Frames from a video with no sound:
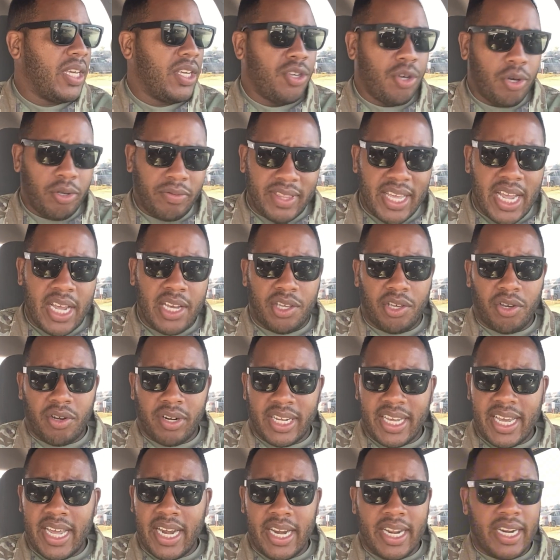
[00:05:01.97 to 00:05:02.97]
you think you're
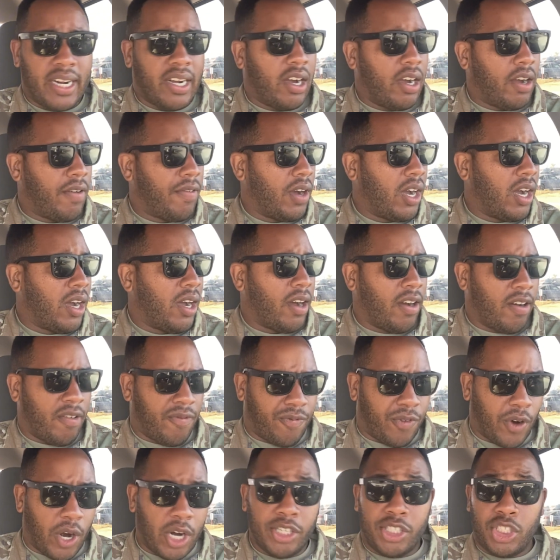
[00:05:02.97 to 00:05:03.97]
getting a, a, a
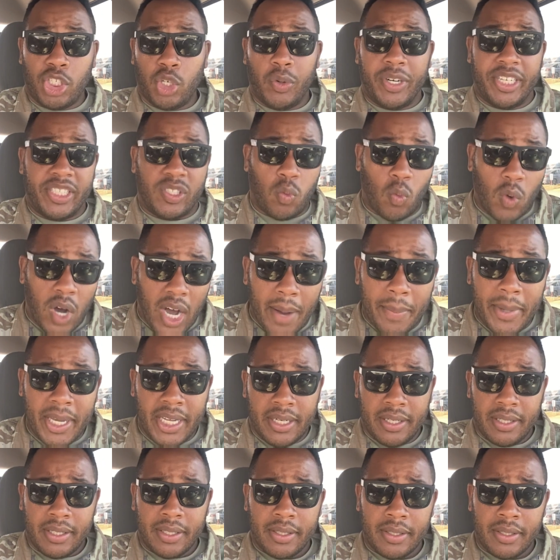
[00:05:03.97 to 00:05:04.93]
virtuous woman?